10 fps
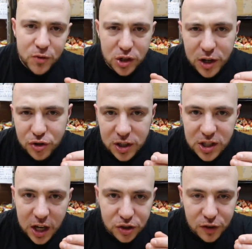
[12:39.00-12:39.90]
Such an interesting
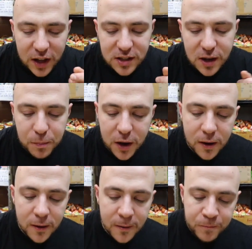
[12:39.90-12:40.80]
texture of that tempeh.
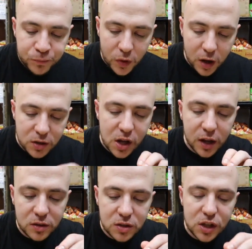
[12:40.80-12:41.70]
It's
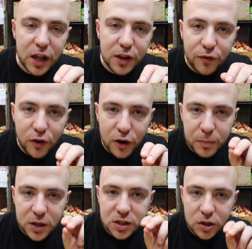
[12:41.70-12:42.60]
like slightly
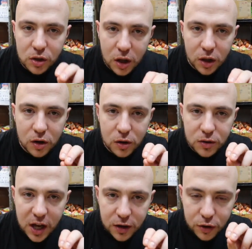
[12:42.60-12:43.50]
firm, but it's still a
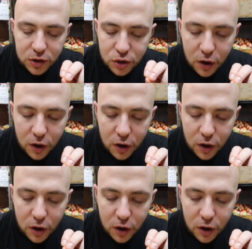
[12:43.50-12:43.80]
little tender and